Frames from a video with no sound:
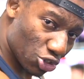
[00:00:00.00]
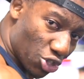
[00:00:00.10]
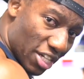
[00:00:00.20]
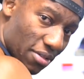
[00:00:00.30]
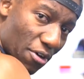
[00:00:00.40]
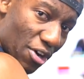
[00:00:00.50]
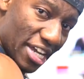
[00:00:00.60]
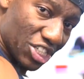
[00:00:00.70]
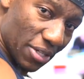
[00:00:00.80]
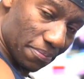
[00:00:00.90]
tricep
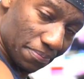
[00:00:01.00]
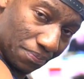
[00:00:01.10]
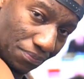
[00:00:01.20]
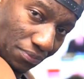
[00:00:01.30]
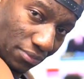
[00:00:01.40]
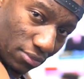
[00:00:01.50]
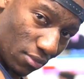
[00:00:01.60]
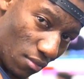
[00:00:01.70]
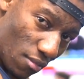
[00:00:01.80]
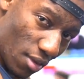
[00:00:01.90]
variation,
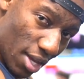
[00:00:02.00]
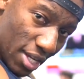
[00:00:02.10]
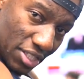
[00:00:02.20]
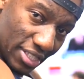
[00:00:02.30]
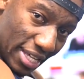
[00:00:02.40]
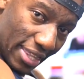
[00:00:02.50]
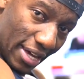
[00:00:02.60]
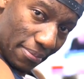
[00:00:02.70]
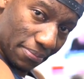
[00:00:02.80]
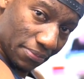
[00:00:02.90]
just like
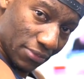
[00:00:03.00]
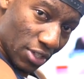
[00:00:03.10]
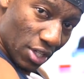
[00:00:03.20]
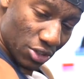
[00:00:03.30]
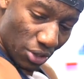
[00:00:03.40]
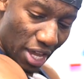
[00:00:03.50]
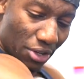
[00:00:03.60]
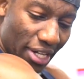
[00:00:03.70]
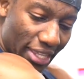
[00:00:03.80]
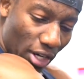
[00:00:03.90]
that. So yeah, you're
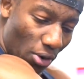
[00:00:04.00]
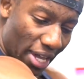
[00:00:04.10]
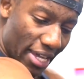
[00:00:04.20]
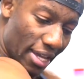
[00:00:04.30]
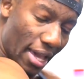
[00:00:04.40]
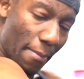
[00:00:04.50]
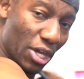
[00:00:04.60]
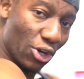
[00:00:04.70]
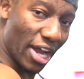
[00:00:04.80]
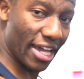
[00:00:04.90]
gonna get the long head,
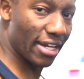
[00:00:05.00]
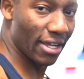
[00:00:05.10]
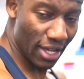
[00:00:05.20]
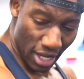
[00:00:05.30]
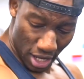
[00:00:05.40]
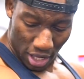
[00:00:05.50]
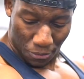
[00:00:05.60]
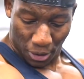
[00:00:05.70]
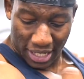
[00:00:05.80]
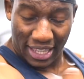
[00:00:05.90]
medial head. If
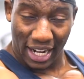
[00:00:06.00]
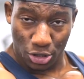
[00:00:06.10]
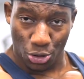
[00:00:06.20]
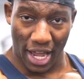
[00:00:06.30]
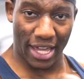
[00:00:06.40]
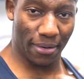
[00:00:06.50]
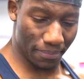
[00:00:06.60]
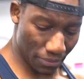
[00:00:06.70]
you wanna get the lateral head,